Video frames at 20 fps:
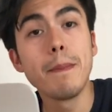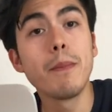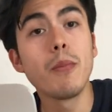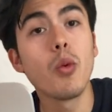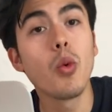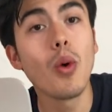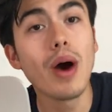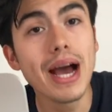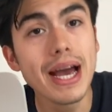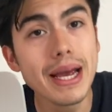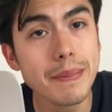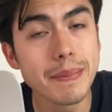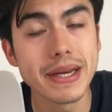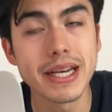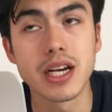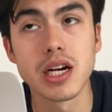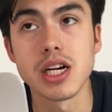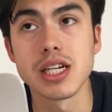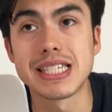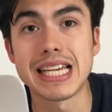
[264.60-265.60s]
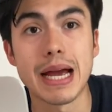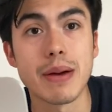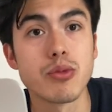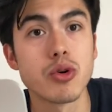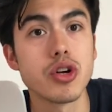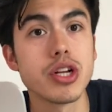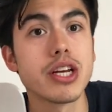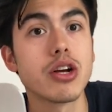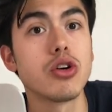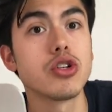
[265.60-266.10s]
Why? Because I'm
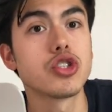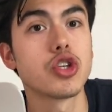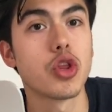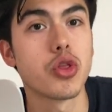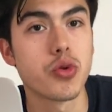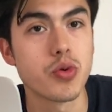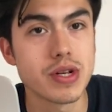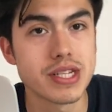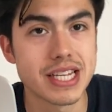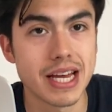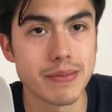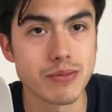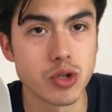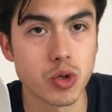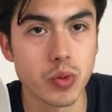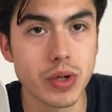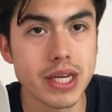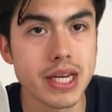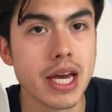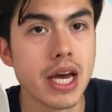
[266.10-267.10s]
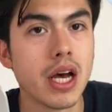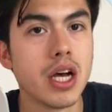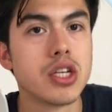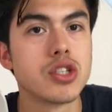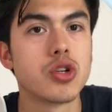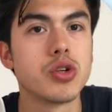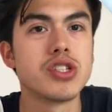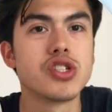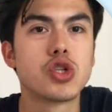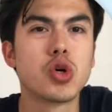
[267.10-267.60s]
running also 3 times a week. So
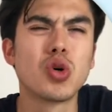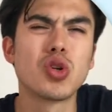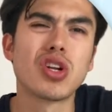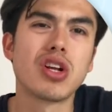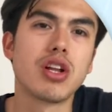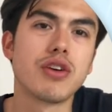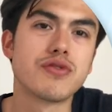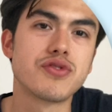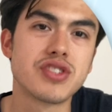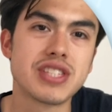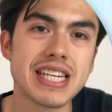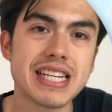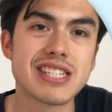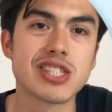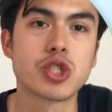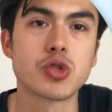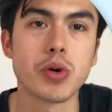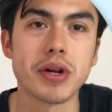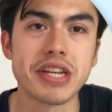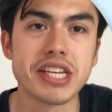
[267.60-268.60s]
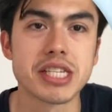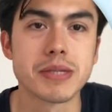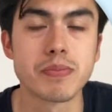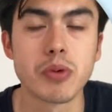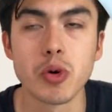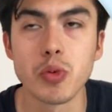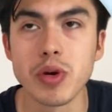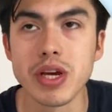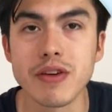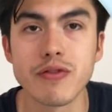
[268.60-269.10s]
in total of 6 trainings per
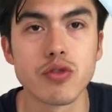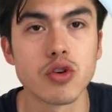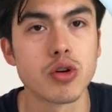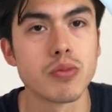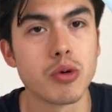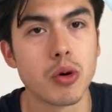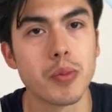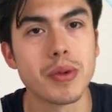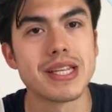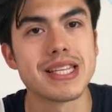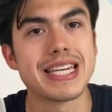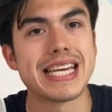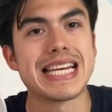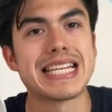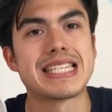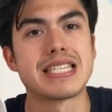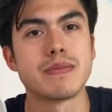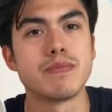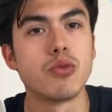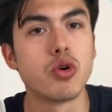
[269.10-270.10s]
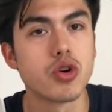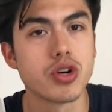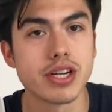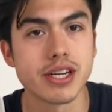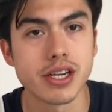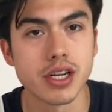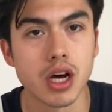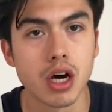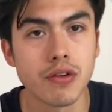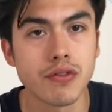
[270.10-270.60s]
week. For the moment, it's more than
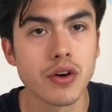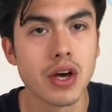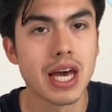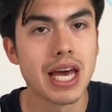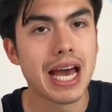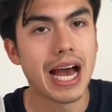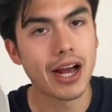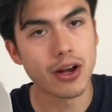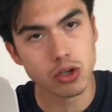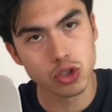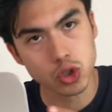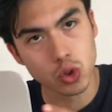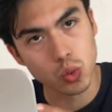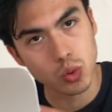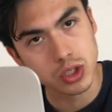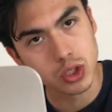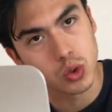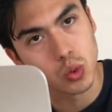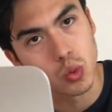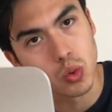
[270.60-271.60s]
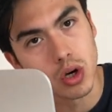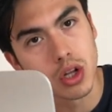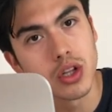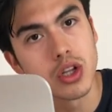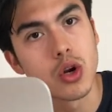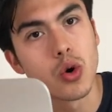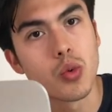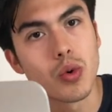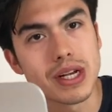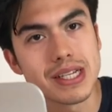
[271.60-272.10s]
enough. I also want 1
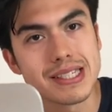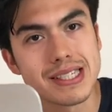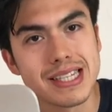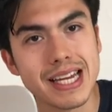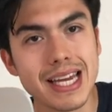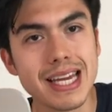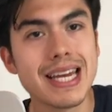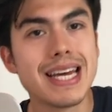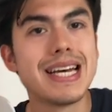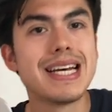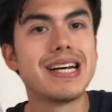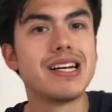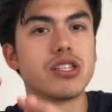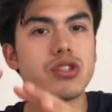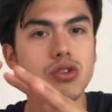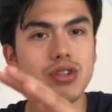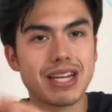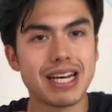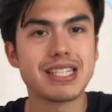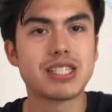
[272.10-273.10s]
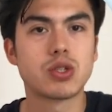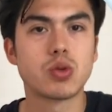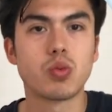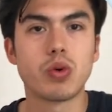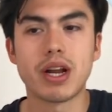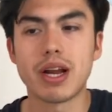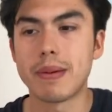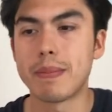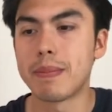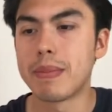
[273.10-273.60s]
rest day. So that's what
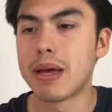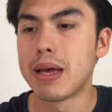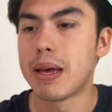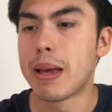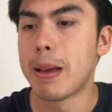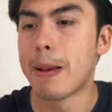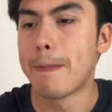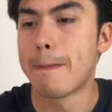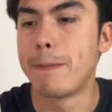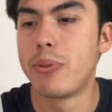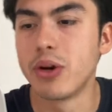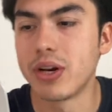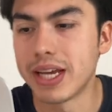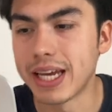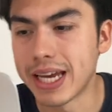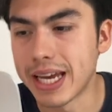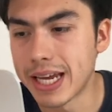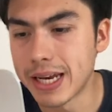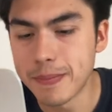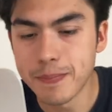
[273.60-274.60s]
I'm putting in.